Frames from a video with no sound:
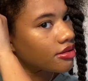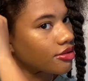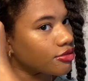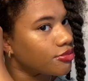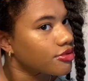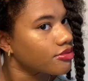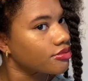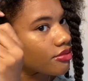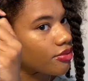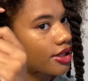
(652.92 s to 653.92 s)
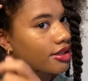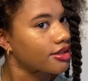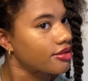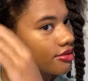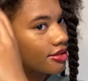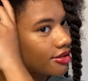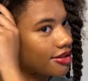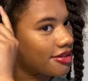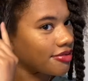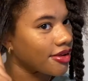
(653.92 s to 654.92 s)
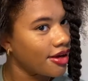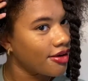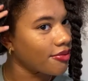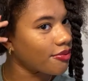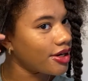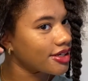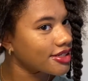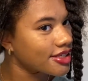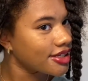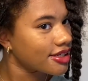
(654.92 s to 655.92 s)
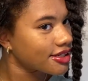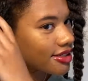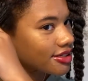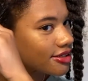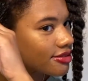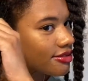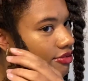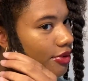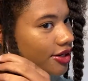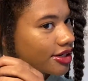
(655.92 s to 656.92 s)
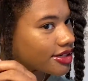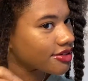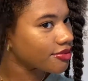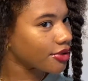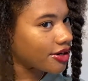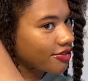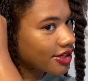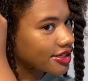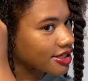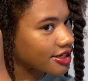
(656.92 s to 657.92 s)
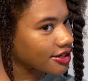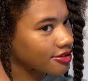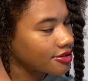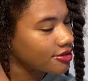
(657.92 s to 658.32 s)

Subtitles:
Oops. What? What is this? Where even is the tangle?